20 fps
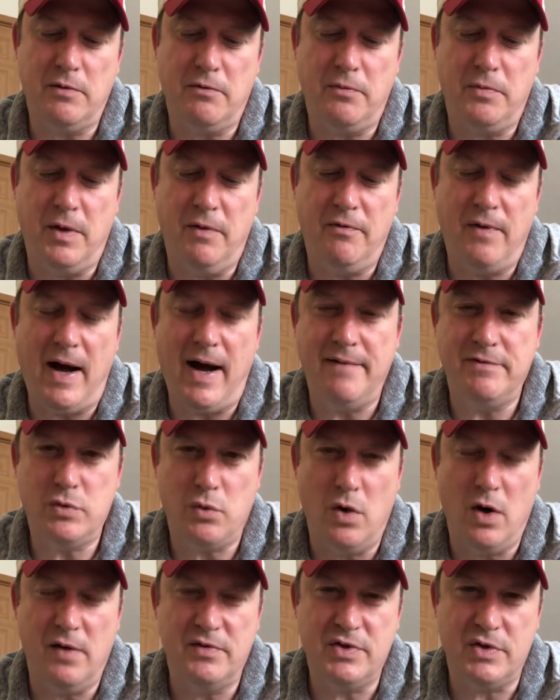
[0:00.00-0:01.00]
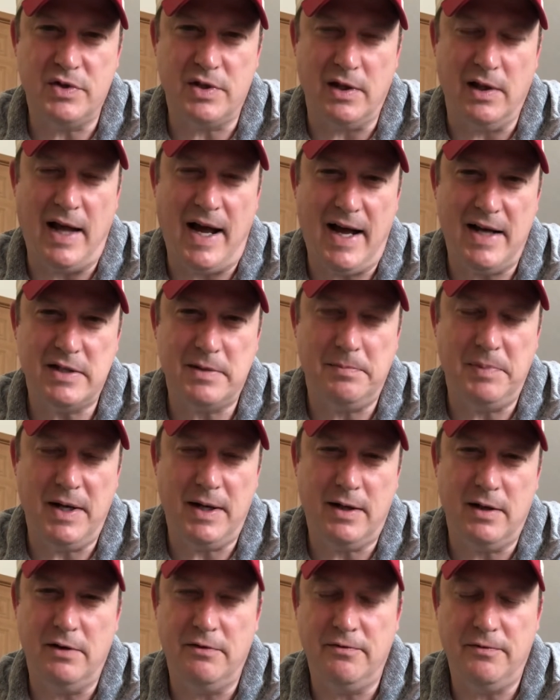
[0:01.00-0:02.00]
the 512, so it's the last
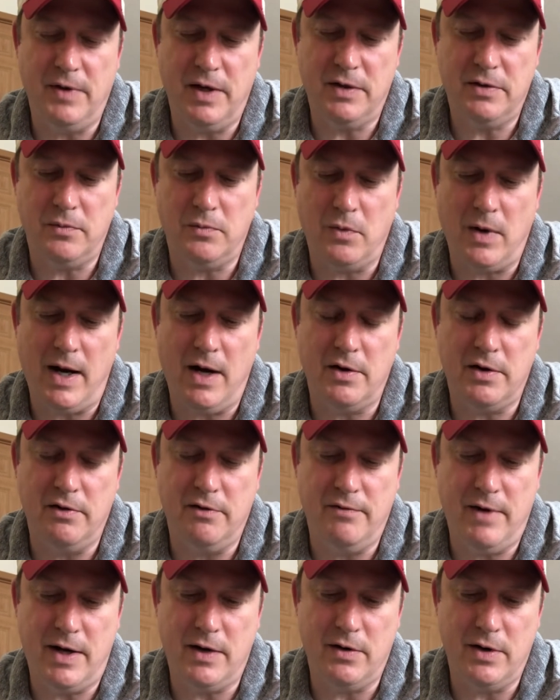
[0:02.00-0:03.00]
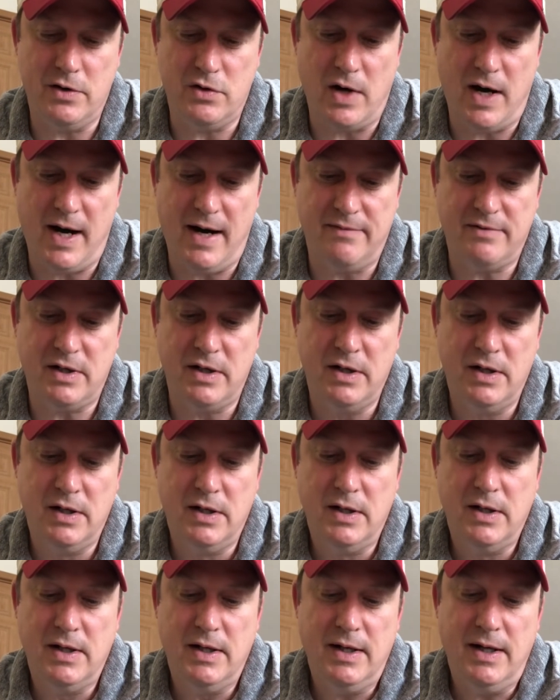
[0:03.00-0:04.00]
pick in the 5th round of the veteran draft.
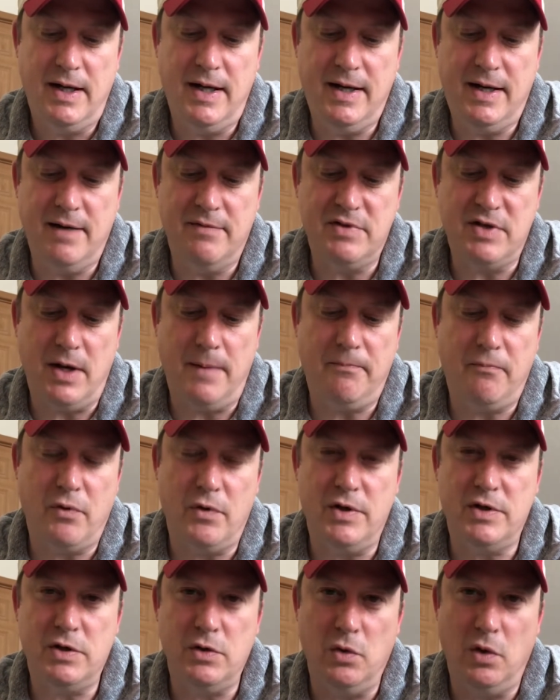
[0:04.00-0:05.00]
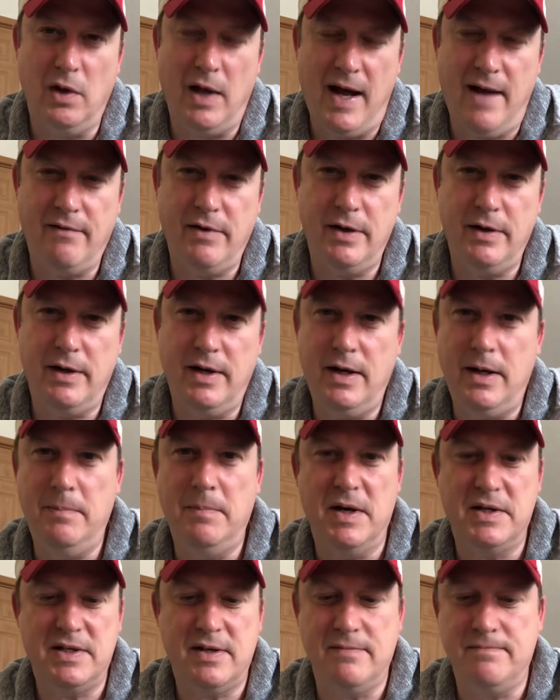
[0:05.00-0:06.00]
He gives up for the 211. He
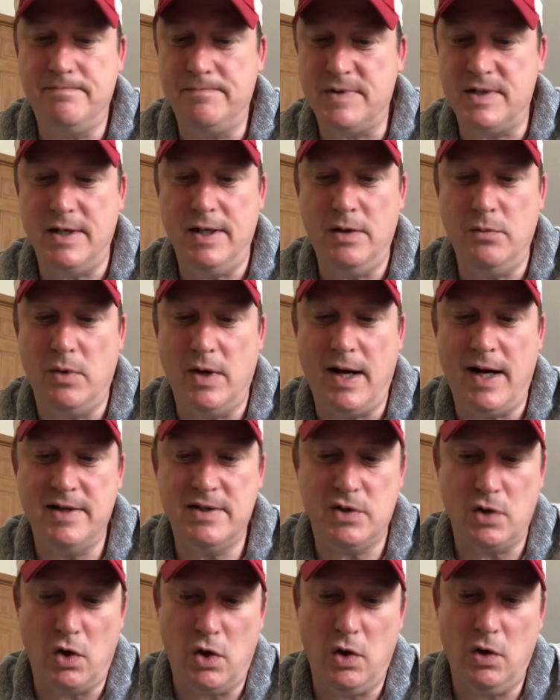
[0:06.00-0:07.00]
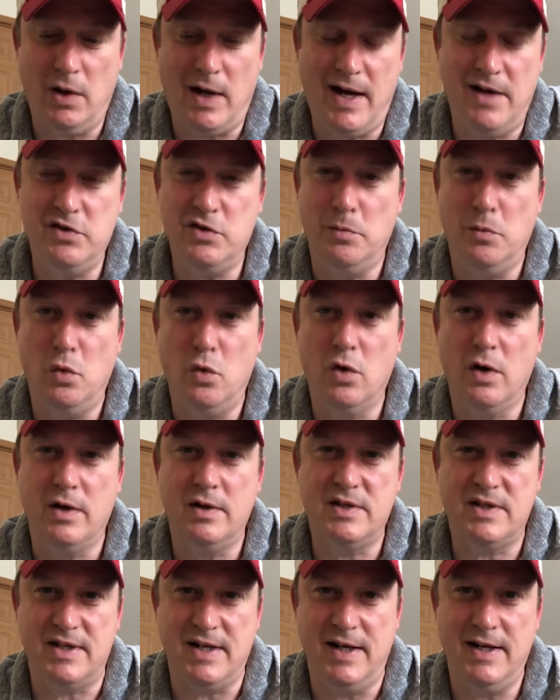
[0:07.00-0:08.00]
must have seen what I saw, Elijah
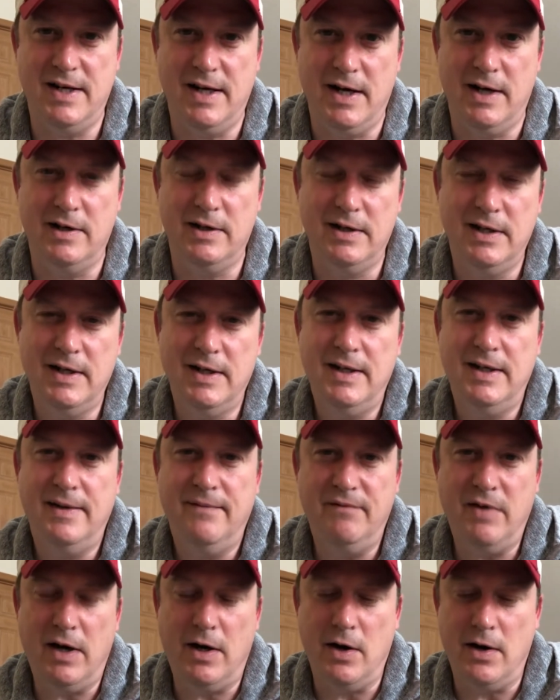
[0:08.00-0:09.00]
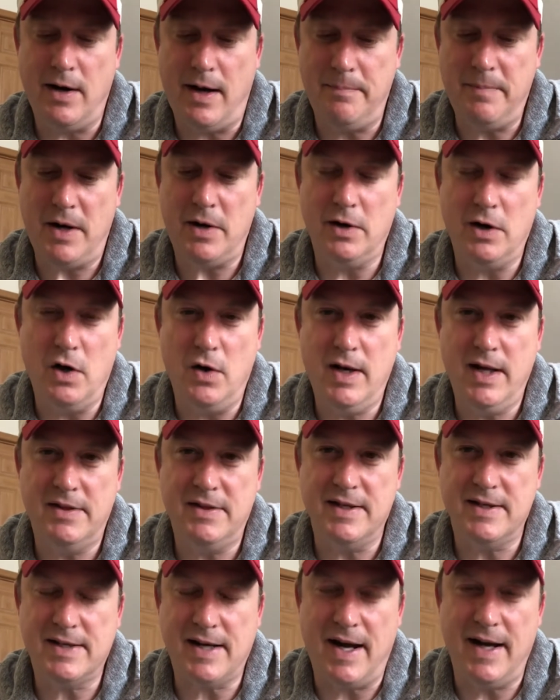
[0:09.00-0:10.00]
Moore sitting there, figured I better go
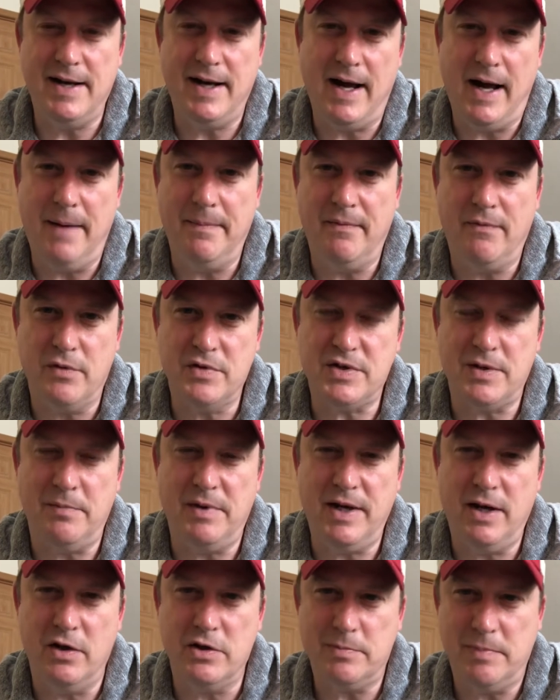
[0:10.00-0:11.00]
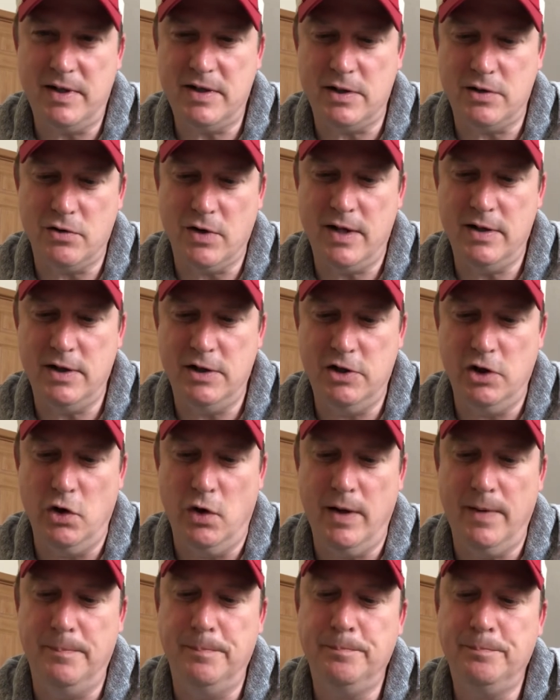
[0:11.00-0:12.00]
get this guy now before somebody else makes a trade to do it.